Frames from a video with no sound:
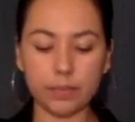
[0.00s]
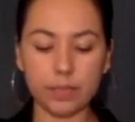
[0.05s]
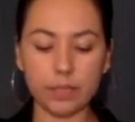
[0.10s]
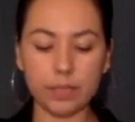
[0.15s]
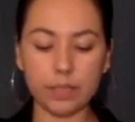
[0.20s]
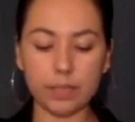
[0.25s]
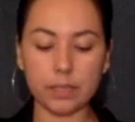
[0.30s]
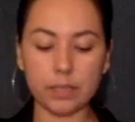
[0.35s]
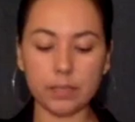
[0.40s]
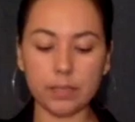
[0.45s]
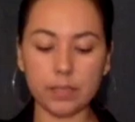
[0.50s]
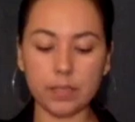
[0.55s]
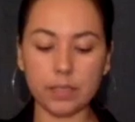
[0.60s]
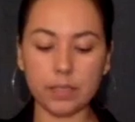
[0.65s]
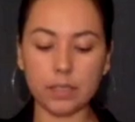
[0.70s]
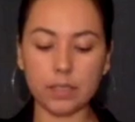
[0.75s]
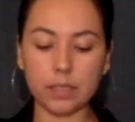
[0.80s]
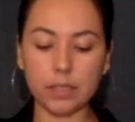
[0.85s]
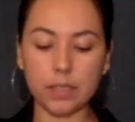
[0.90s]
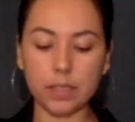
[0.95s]
It is very
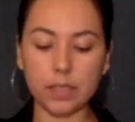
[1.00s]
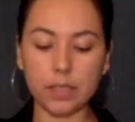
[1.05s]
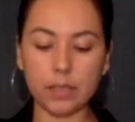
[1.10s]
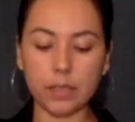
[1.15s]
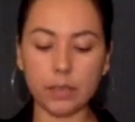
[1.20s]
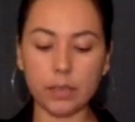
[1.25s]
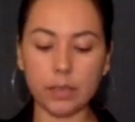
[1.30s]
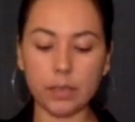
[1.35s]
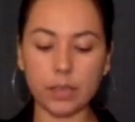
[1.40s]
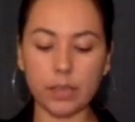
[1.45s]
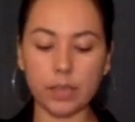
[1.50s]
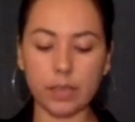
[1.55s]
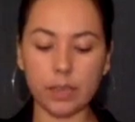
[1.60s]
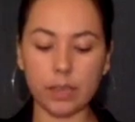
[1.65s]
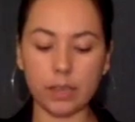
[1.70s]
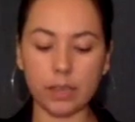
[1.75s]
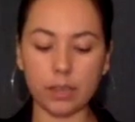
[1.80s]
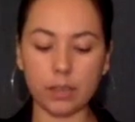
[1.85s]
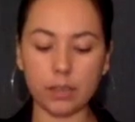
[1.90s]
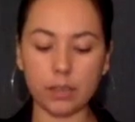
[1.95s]
scary when they
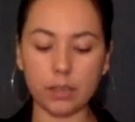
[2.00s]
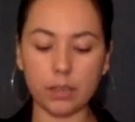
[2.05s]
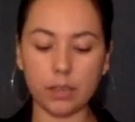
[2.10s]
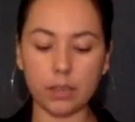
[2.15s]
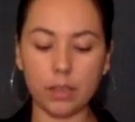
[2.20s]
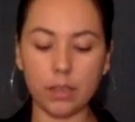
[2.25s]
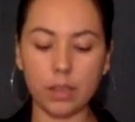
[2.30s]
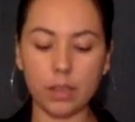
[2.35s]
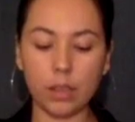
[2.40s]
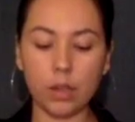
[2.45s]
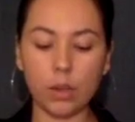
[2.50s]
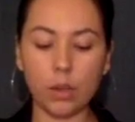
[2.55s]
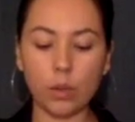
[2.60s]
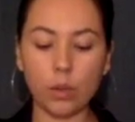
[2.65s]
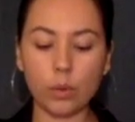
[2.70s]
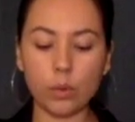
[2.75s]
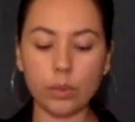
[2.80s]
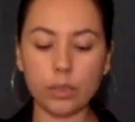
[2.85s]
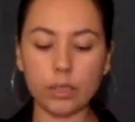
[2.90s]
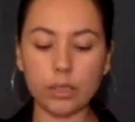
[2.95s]
yell.
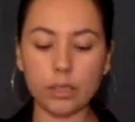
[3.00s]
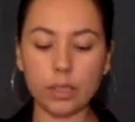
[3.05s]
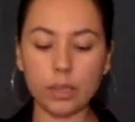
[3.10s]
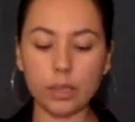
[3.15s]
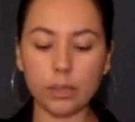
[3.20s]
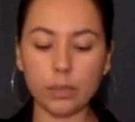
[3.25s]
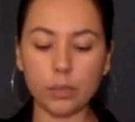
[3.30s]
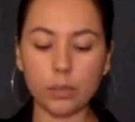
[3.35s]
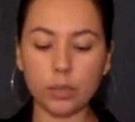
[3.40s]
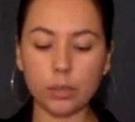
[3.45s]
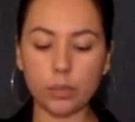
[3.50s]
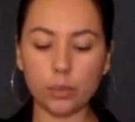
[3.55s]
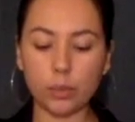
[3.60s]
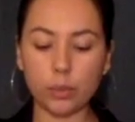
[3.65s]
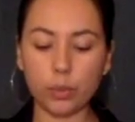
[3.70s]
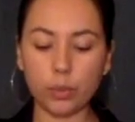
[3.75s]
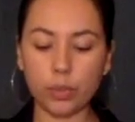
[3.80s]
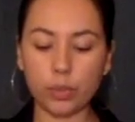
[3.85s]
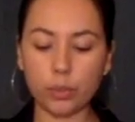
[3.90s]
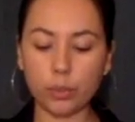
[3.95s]
One time when a
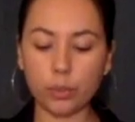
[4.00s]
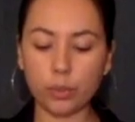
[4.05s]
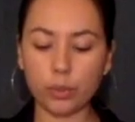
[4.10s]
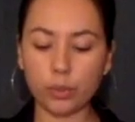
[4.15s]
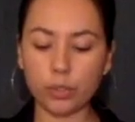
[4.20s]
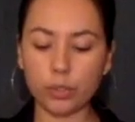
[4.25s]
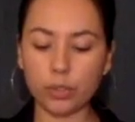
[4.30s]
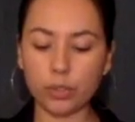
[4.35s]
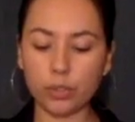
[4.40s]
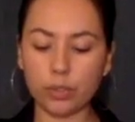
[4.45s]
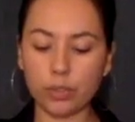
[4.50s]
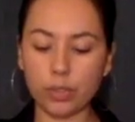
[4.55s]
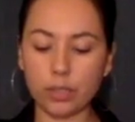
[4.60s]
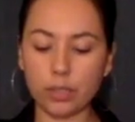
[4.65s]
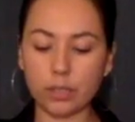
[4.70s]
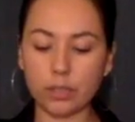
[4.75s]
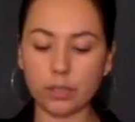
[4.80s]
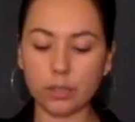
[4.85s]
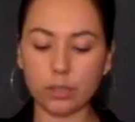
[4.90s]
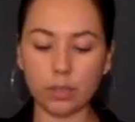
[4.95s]
boy approached the
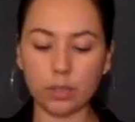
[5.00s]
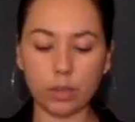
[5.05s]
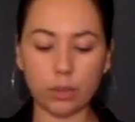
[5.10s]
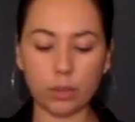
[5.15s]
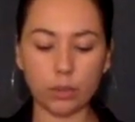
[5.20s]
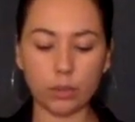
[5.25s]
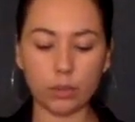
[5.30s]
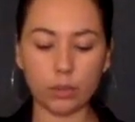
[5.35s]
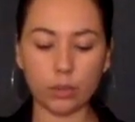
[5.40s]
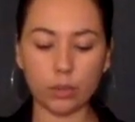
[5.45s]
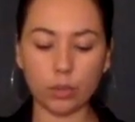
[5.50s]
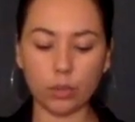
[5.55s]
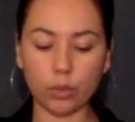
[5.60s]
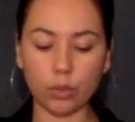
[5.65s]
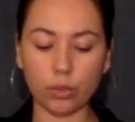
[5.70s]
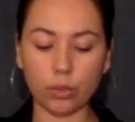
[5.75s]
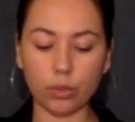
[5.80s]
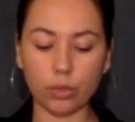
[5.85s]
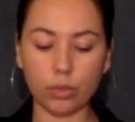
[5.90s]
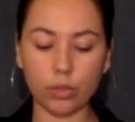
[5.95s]
fence to talk with a
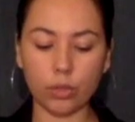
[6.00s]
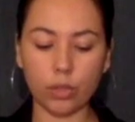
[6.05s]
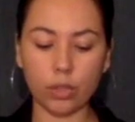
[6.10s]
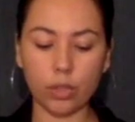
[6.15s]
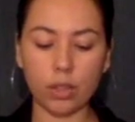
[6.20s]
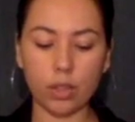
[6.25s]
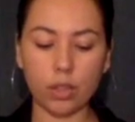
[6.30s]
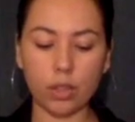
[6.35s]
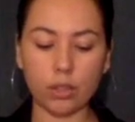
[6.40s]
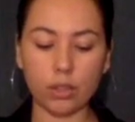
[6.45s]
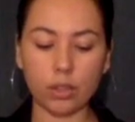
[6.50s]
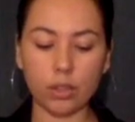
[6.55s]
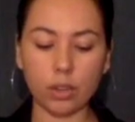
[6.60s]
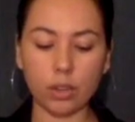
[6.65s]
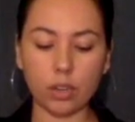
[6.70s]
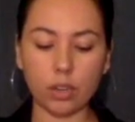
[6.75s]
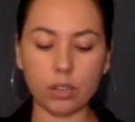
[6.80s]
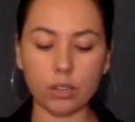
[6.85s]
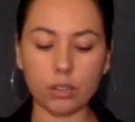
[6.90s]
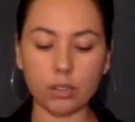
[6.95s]
girl, the
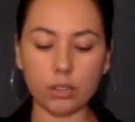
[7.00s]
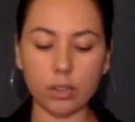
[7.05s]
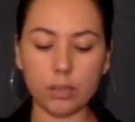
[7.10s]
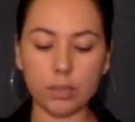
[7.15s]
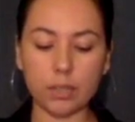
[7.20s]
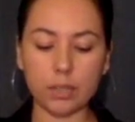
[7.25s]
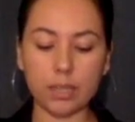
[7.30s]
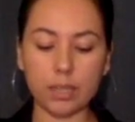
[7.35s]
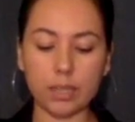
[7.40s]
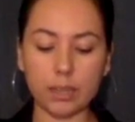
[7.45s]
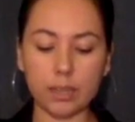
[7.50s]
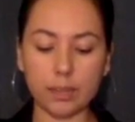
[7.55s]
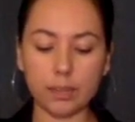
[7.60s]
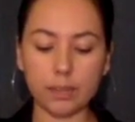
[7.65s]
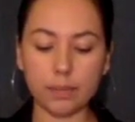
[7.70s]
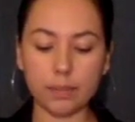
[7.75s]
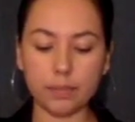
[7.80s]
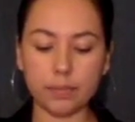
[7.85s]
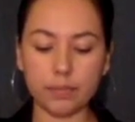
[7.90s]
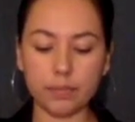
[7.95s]
guard screamed at him,
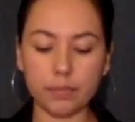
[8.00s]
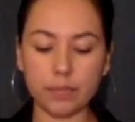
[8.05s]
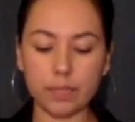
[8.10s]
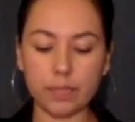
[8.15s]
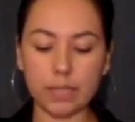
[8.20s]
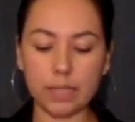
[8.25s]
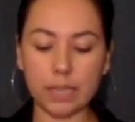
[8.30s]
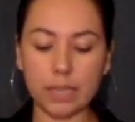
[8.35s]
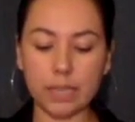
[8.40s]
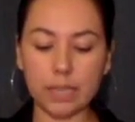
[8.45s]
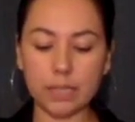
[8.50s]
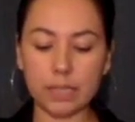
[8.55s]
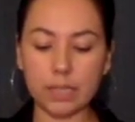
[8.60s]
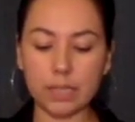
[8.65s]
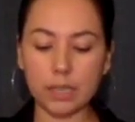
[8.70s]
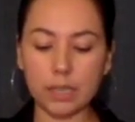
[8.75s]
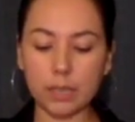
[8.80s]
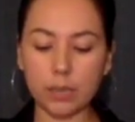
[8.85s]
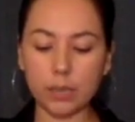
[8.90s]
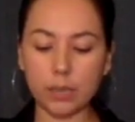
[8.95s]
"The next
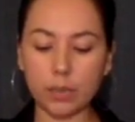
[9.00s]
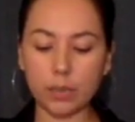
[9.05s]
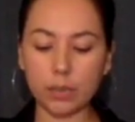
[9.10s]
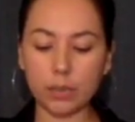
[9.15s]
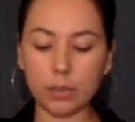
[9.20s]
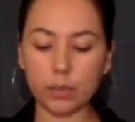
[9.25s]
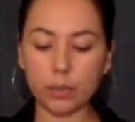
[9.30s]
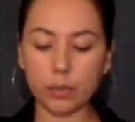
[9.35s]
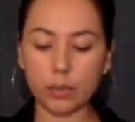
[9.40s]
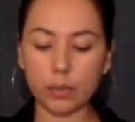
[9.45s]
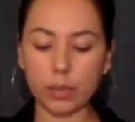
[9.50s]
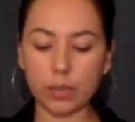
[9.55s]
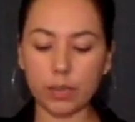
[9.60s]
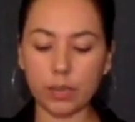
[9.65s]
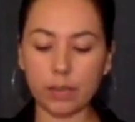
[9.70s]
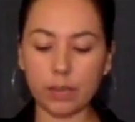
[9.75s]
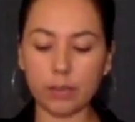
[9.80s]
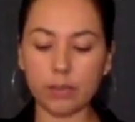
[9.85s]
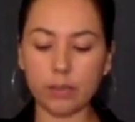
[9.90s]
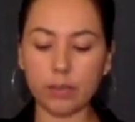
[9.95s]
time you will
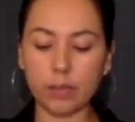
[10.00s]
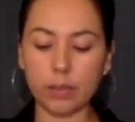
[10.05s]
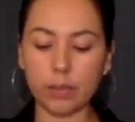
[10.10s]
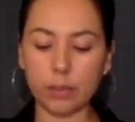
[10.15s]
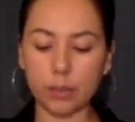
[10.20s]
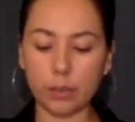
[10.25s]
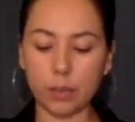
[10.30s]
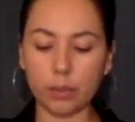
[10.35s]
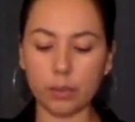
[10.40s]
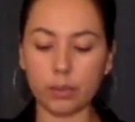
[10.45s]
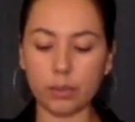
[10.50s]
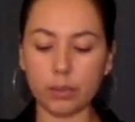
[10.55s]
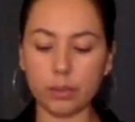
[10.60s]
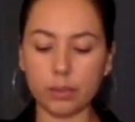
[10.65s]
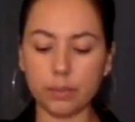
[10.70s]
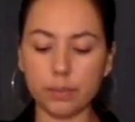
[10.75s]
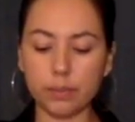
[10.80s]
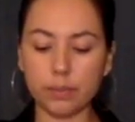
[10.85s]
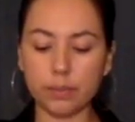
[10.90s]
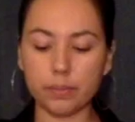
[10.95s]
have a
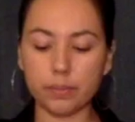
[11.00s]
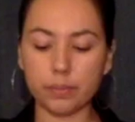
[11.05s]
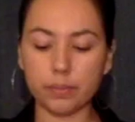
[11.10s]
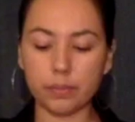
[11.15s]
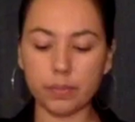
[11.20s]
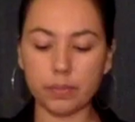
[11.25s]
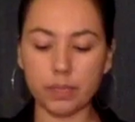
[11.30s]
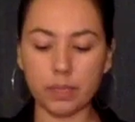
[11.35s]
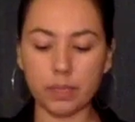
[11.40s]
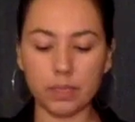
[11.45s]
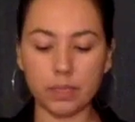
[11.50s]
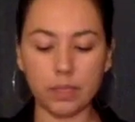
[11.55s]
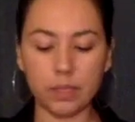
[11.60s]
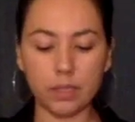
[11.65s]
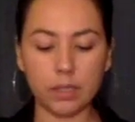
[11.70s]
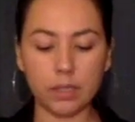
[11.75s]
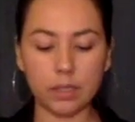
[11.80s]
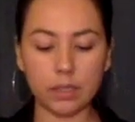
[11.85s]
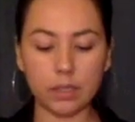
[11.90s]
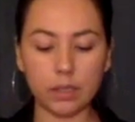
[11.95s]
problem."
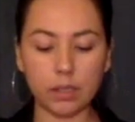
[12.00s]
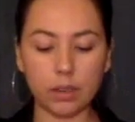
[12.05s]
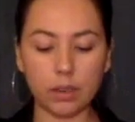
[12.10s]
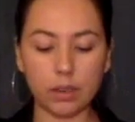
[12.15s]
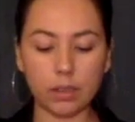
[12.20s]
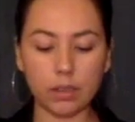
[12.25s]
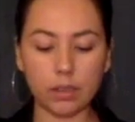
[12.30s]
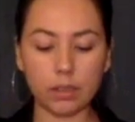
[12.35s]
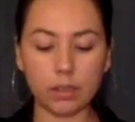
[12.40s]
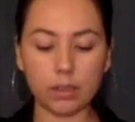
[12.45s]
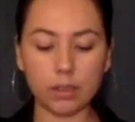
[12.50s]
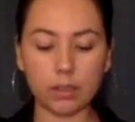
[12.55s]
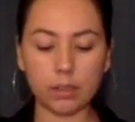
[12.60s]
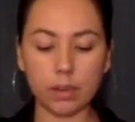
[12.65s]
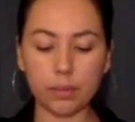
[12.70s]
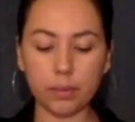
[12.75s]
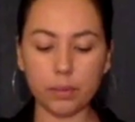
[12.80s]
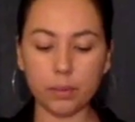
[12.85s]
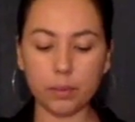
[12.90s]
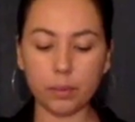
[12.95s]
The guard
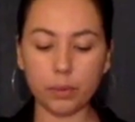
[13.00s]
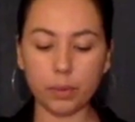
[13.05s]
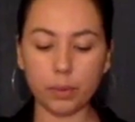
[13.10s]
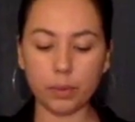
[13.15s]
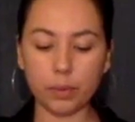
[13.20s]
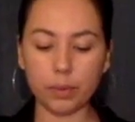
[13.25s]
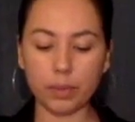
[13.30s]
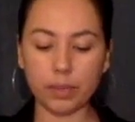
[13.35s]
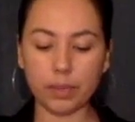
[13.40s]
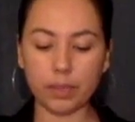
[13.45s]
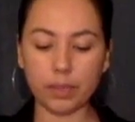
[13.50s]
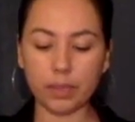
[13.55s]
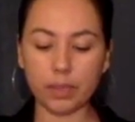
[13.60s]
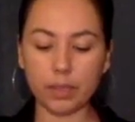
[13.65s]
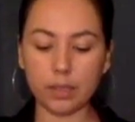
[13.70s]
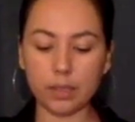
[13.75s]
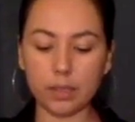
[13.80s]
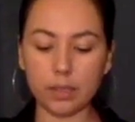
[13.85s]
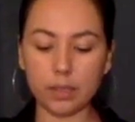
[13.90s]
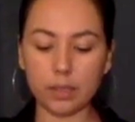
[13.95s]
grabbed the boy by the neck